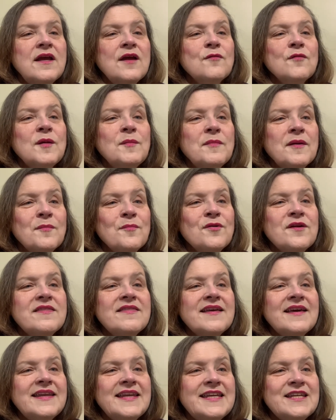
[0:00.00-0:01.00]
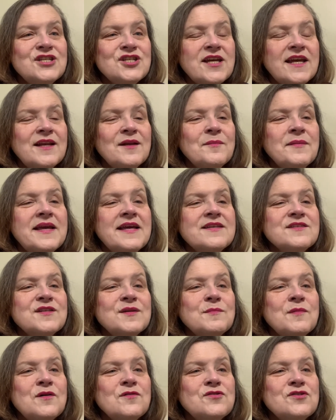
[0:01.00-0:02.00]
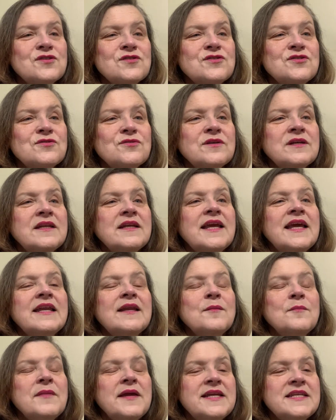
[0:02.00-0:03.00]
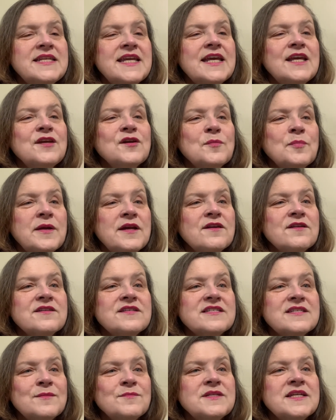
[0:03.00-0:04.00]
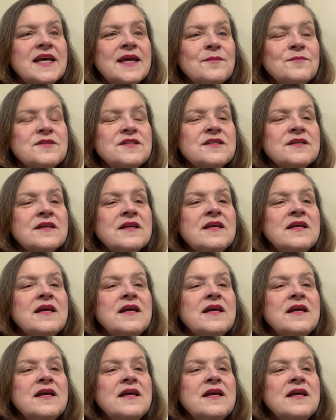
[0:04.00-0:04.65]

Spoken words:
Remembering that each item has emotion to it, and it may take your parents some time to